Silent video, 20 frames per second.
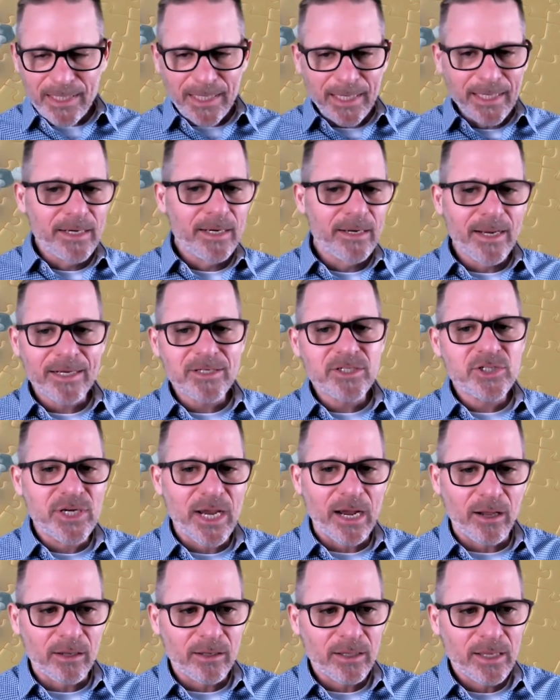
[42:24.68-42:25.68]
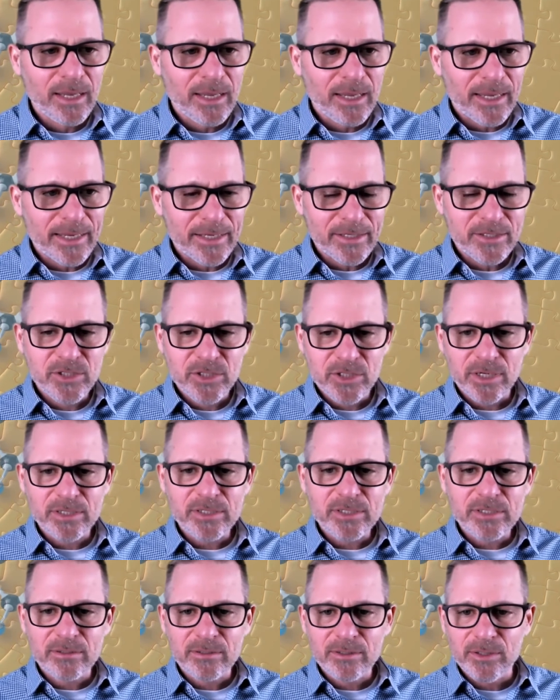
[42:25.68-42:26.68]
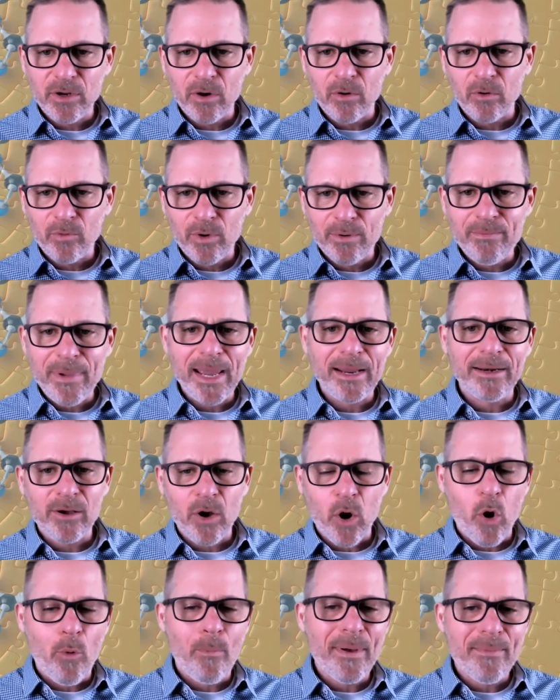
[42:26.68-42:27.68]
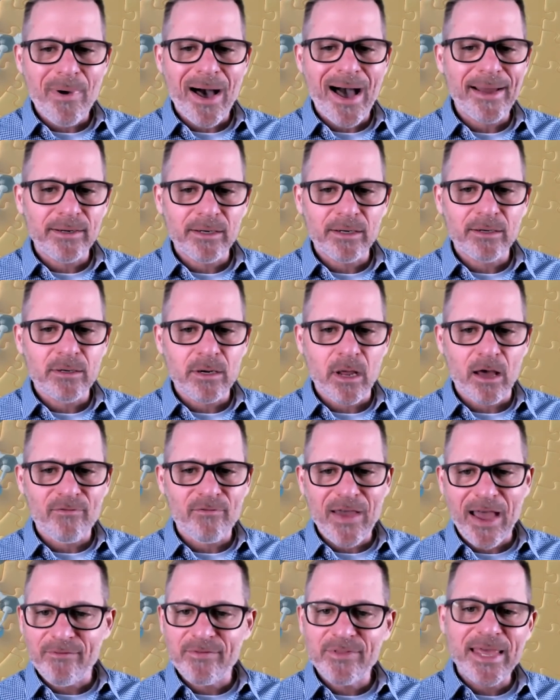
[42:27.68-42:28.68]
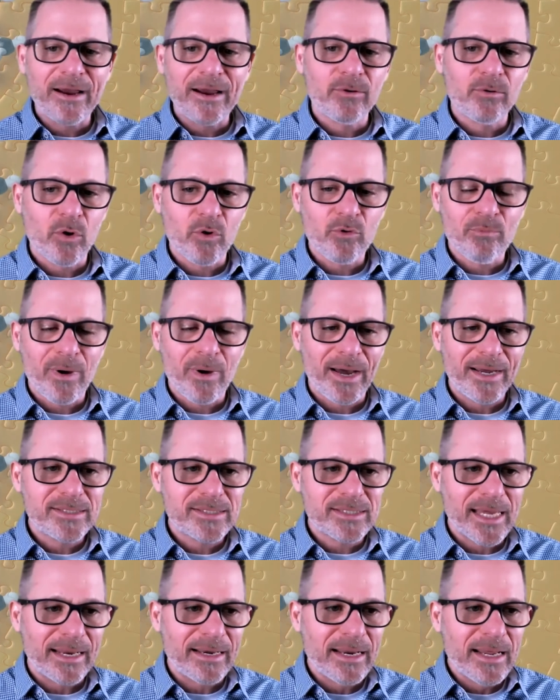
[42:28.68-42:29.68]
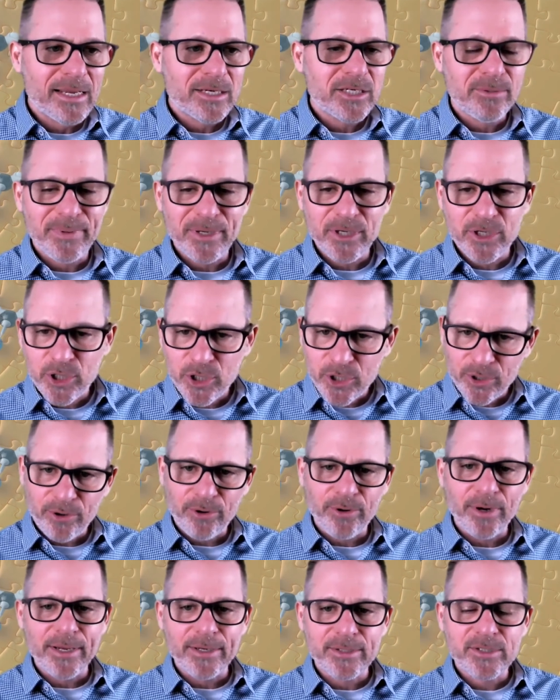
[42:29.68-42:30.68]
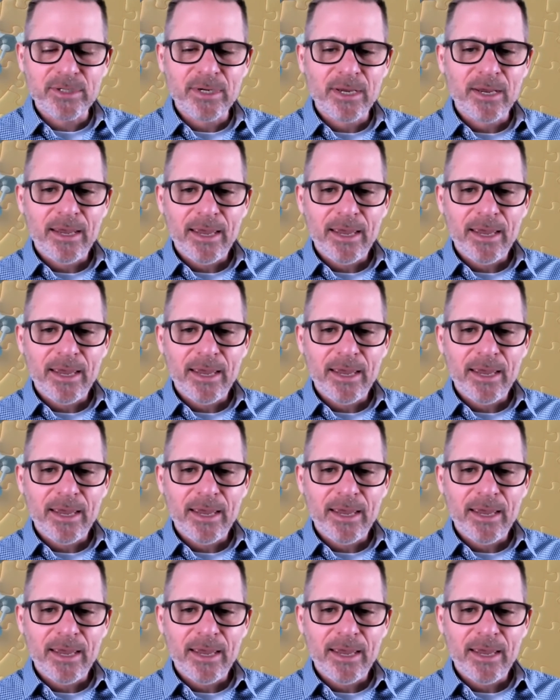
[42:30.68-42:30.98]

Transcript: in a nutshell is just, remaining open-minded enough, having that growth mindset to be curious.